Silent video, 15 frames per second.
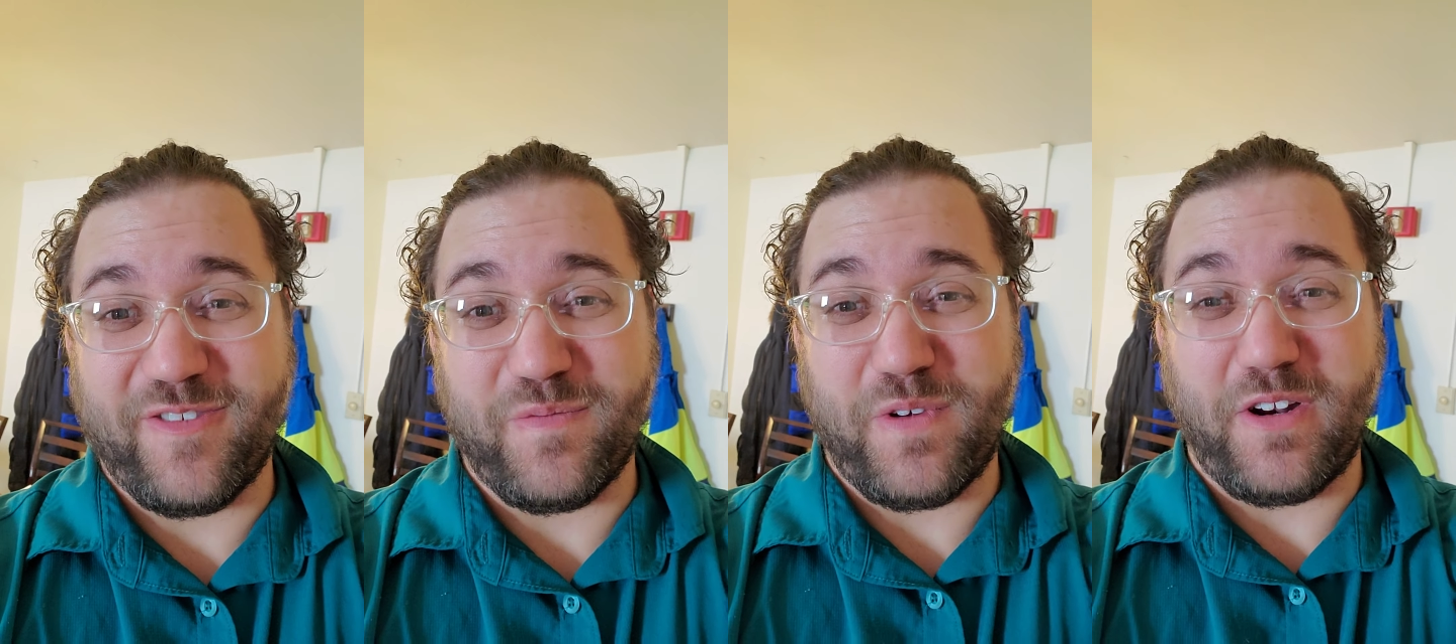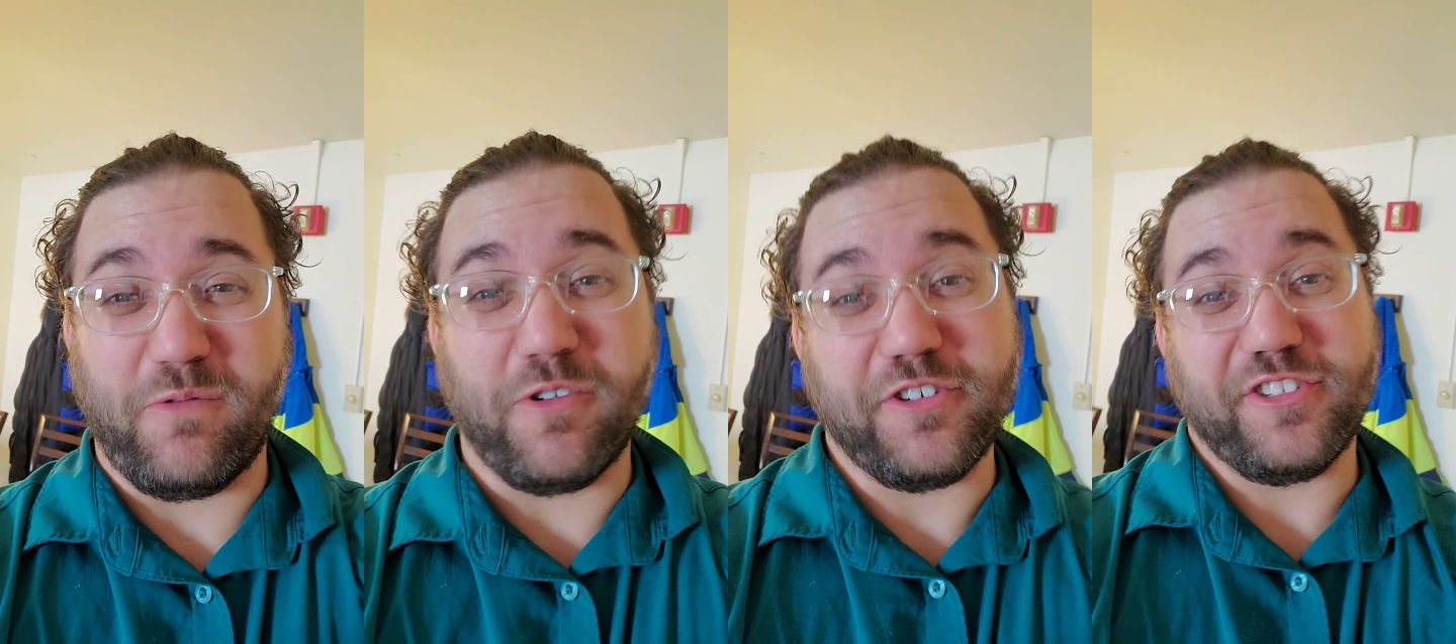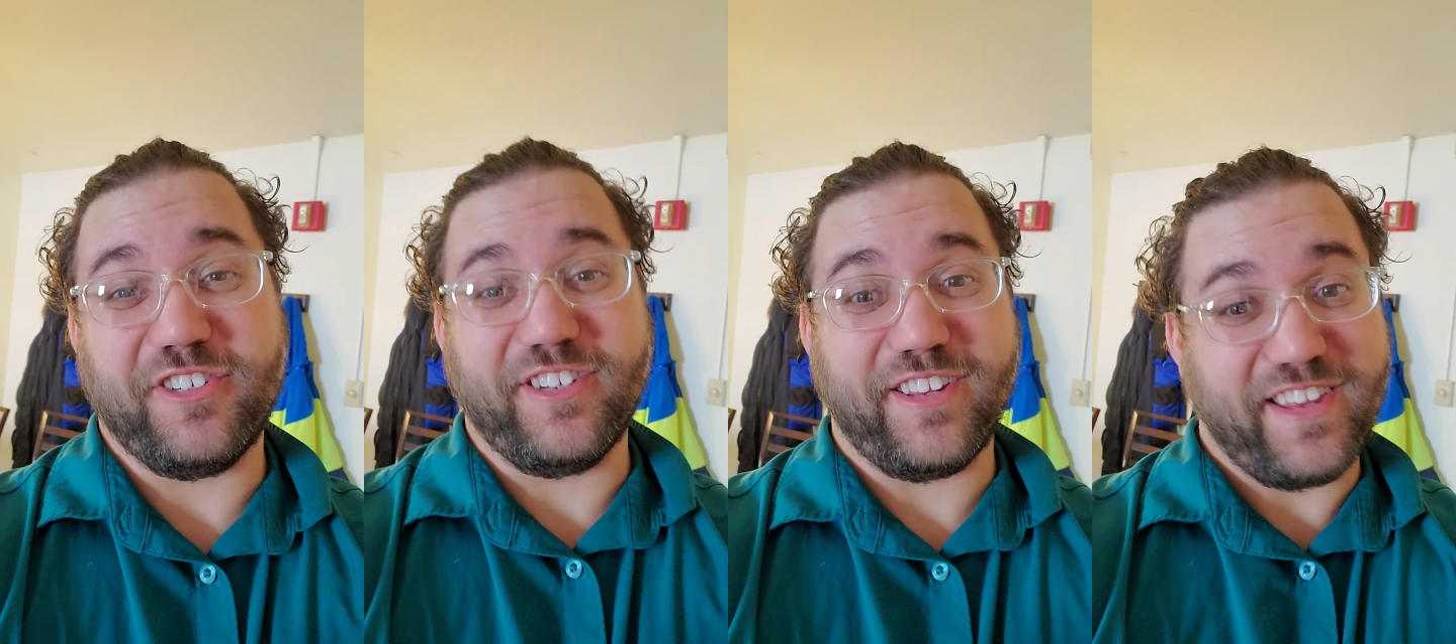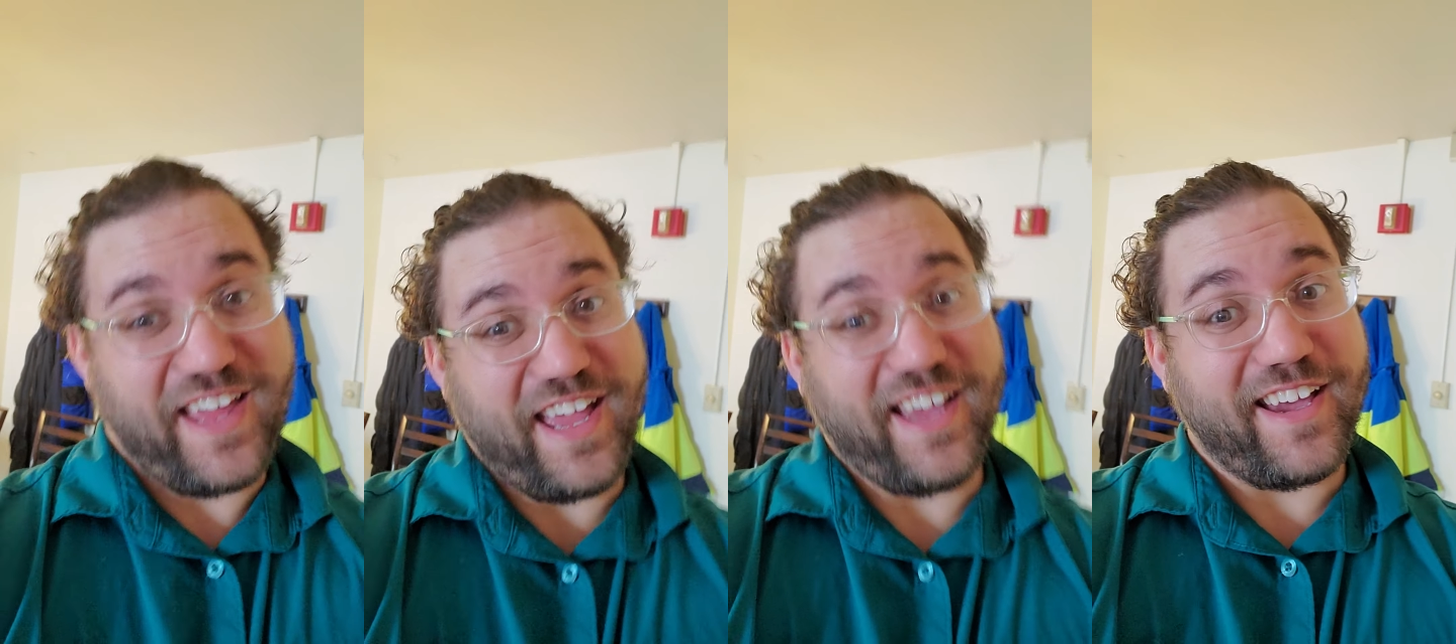but I wanted you to
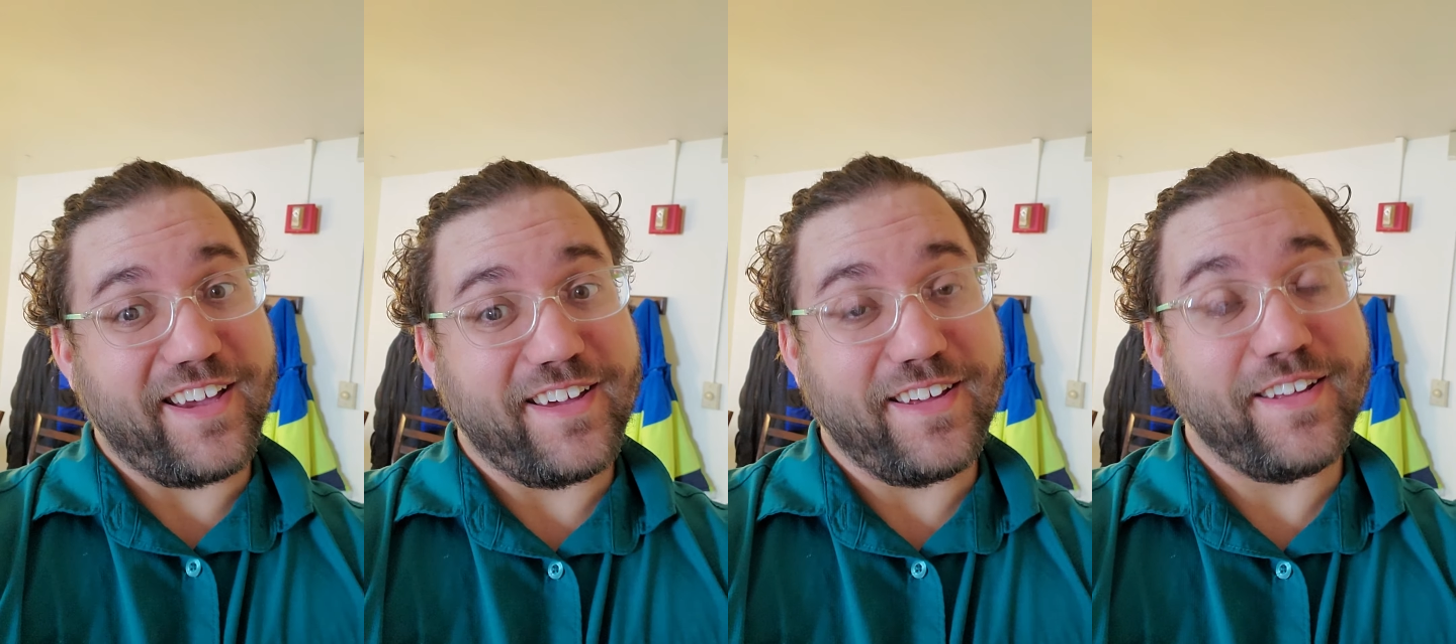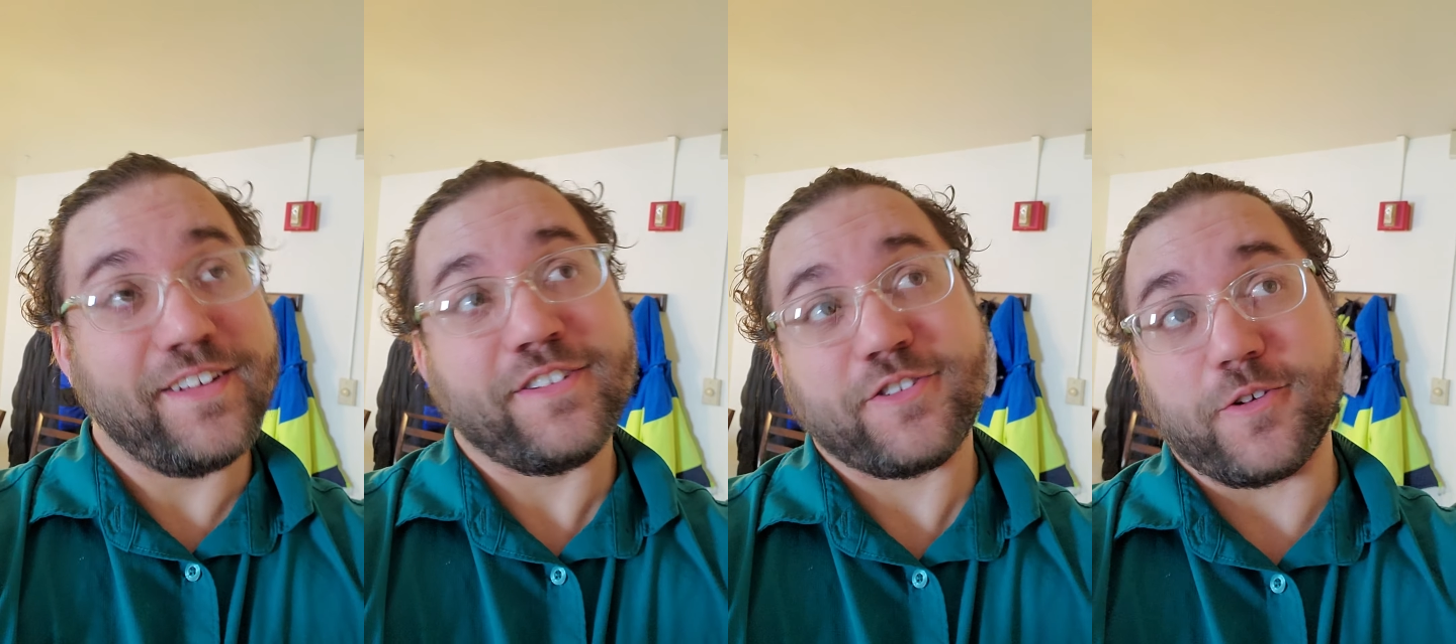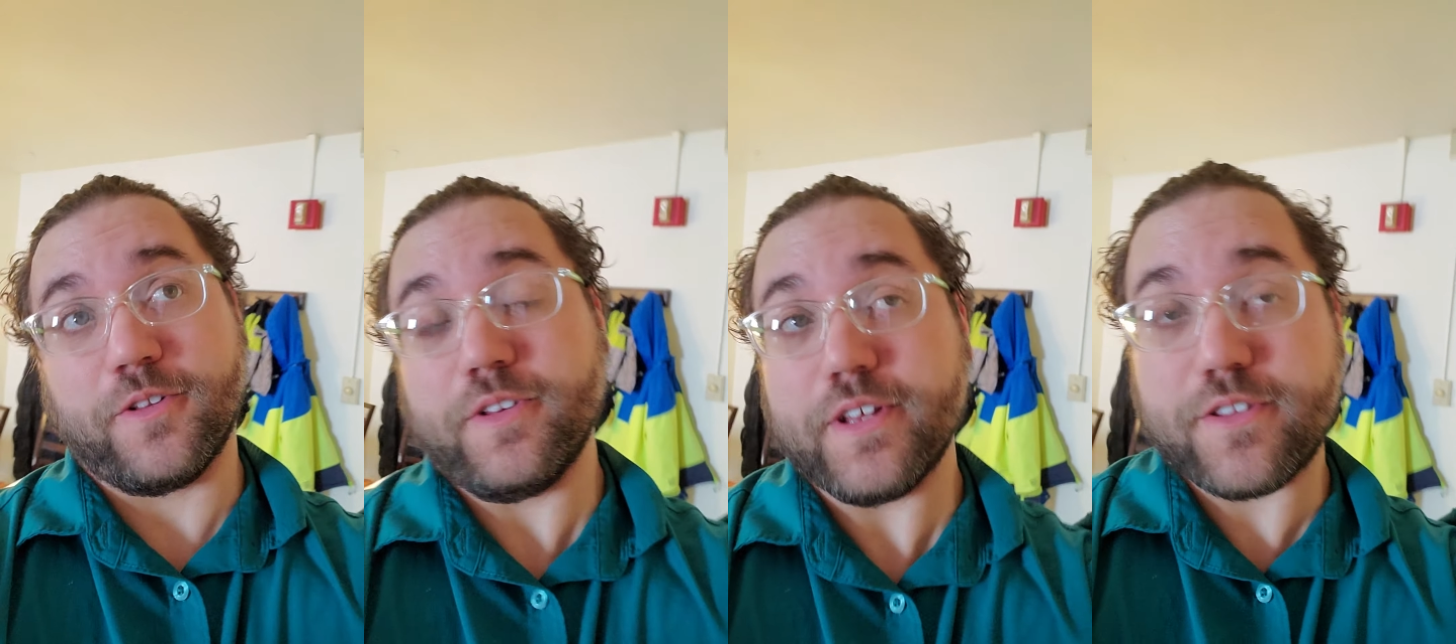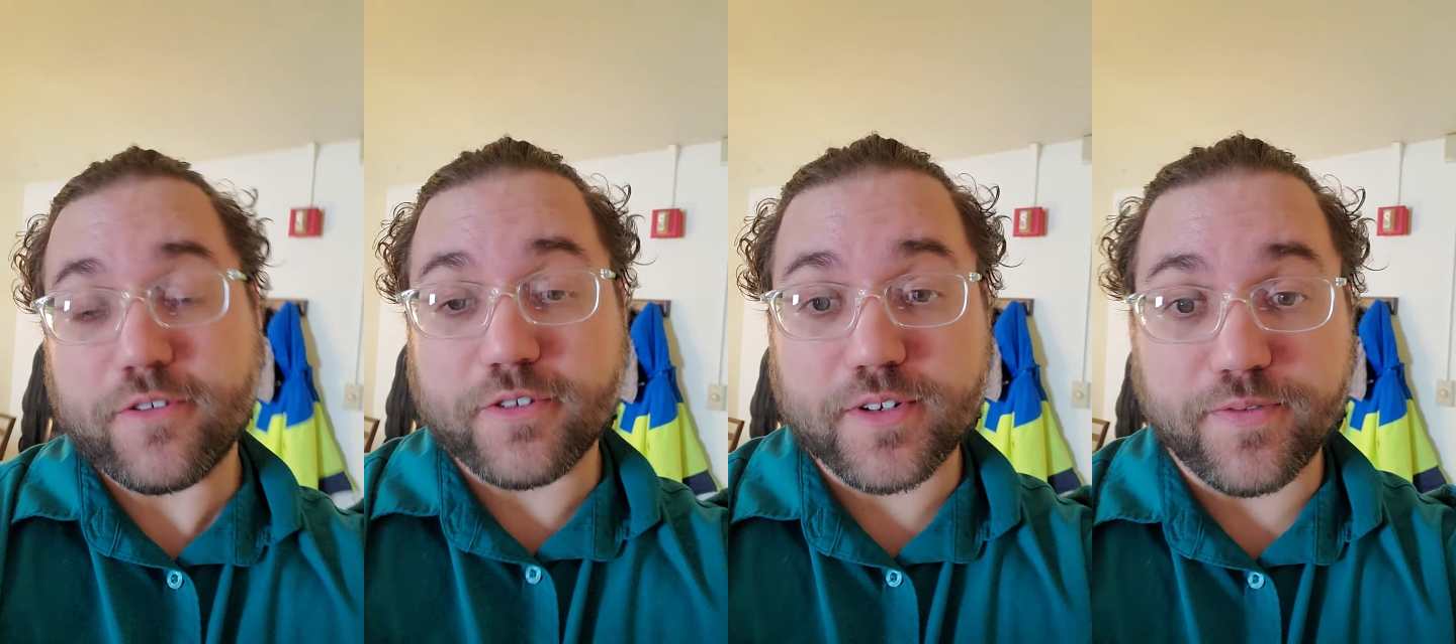think. So
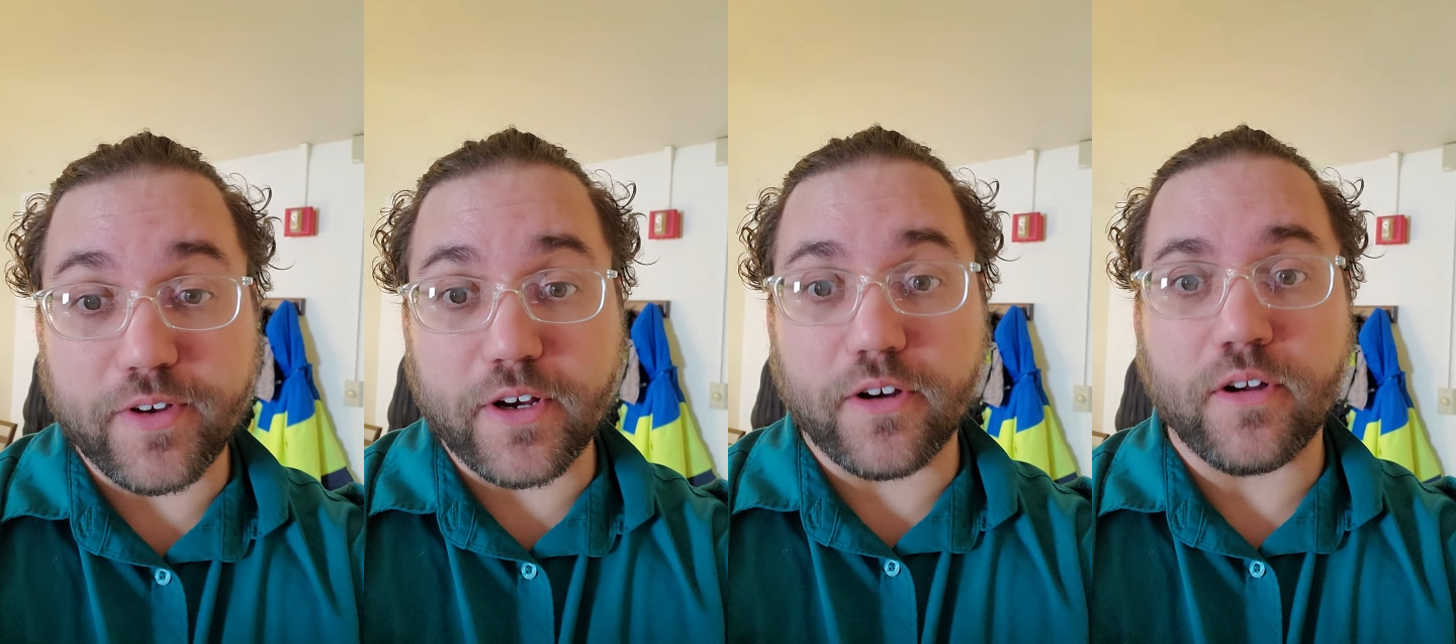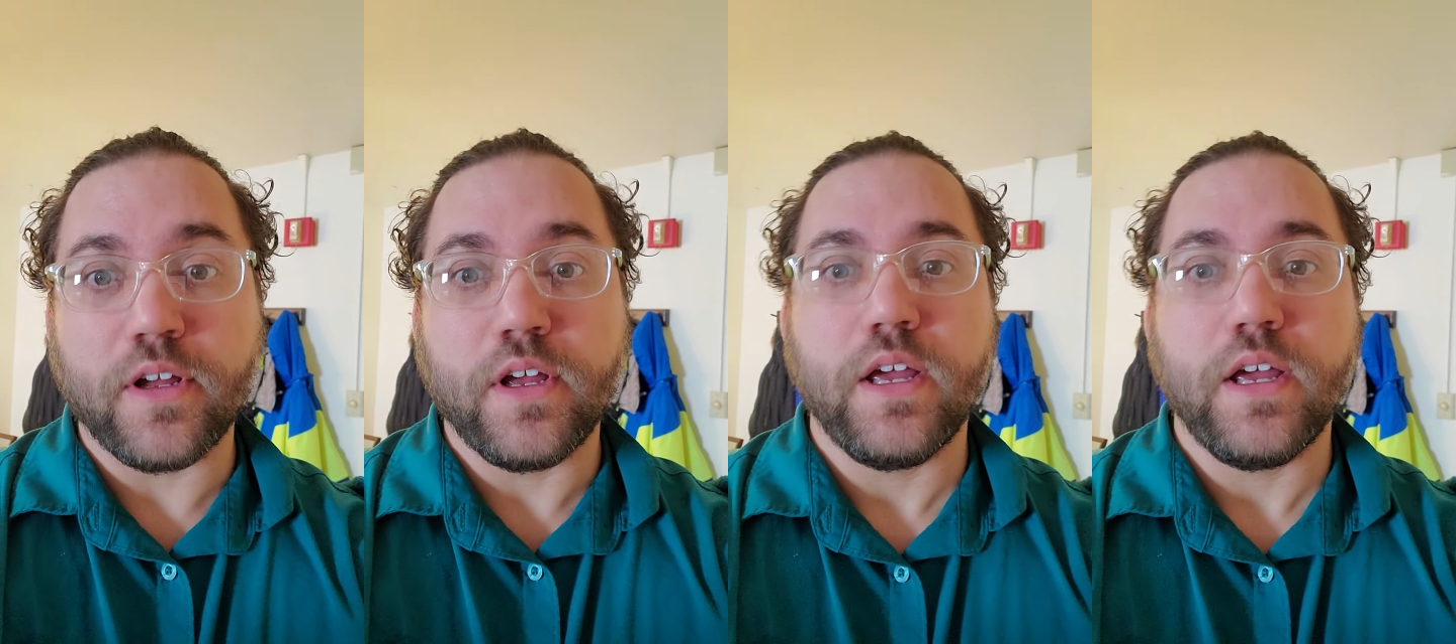lithosphere,